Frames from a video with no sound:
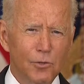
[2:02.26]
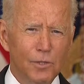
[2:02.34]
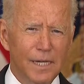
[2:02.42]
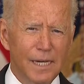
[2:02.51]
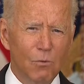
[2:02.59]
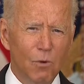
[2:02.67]
two
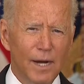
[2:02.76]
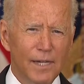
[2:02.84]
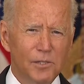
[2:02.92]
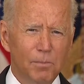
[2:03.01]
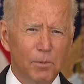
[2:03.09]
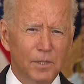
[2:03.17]
key
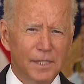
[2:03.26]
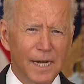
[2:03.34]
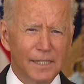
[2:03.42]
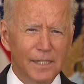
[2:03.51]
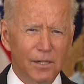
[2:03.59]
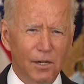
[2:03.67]
ways of
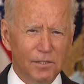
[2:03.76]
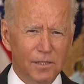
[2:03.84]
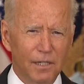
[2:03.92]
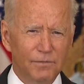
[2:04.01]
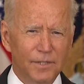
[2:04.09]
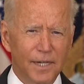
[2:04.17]
protecting
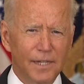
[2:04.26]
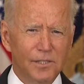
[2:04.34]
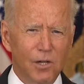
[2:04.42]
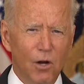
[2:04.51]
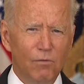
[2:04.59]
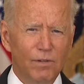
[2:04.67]
ourselves against
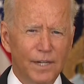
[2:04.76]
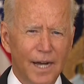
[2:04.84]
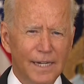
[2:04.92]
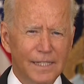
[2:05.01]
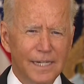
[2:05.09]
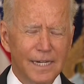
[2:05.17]
COVID
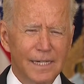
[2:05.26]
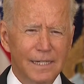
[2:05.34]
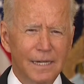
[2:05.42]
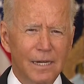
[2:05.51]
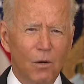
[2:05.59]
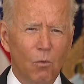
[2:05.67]
nineteen.
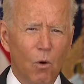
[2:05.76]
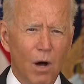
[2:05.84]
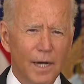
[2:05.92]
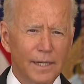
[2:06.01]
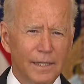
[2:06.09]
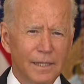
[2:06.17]

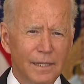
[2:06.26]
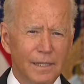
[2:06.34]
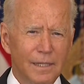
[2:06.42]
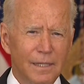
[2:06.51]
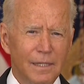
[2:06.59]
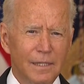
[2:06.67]
One,
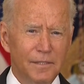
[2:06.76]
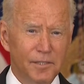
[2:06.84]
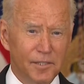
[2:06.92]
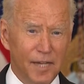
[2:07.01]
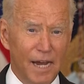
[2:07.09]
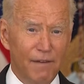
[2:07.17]

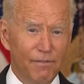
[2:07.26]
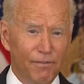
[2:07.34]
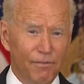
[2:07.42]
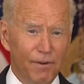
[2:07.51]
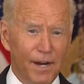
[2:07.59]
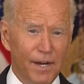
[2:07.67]
safe,
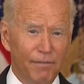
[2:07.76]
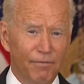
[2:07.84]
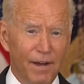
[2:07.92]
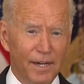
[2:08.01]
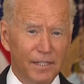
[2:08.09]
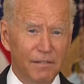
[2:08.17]
free, and
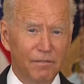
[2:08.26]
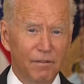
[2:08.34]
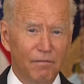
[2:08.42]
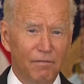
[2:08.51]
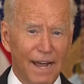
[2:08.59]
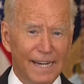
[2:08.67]
effective
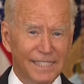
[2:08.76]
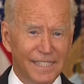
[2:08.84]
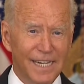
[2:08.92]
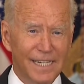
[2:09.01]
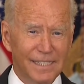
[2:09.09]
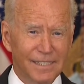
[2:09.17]

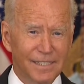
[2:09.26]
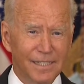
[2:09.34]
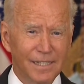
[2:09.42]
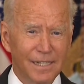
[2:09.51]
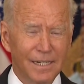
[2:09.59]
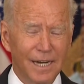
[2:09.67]
vaccines.
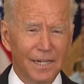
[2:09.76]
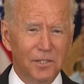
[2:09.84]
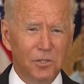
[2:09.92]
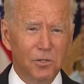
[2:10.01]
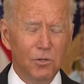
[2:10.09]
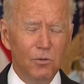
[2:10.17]
And
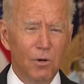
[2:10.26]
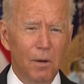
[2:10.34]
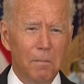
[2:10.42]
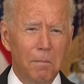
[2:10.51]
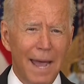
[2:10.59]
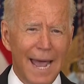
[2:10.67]
two,
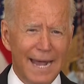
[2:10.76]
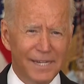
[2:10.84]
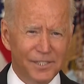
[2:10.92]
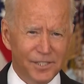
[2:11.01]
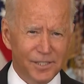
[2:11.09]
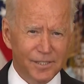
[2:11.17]

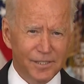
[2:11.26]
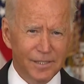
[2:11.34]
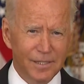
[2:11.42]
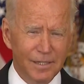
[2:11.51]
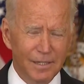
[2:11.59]
masks.